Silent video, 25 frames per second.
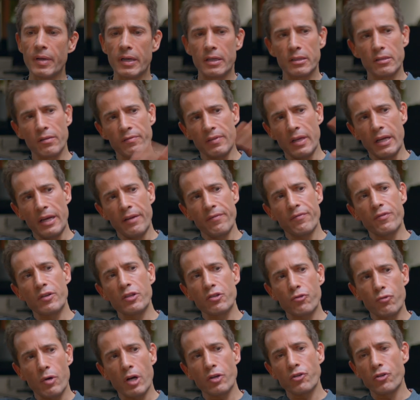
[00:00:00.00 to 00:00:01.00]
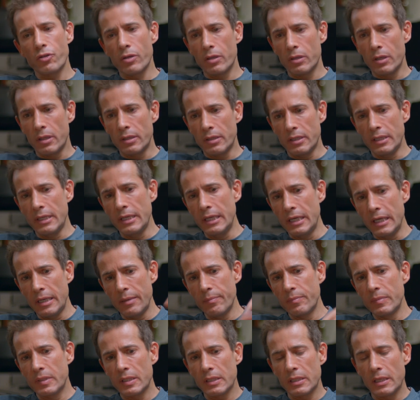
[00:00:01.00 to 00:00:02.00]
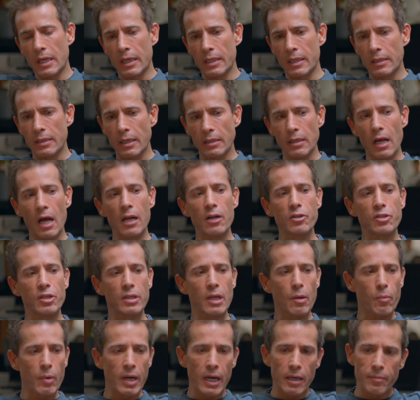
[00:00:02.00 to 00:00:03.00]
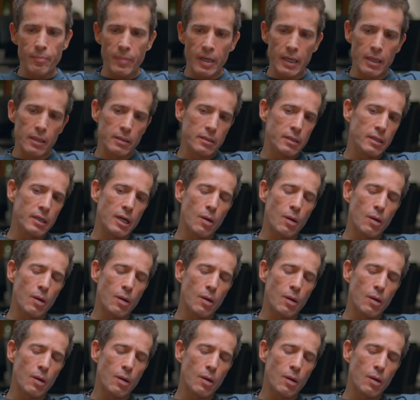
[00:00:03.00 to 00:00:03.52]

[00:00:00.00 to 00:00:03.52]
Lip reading: because of the infrastructure and the teams and the technology that we had built.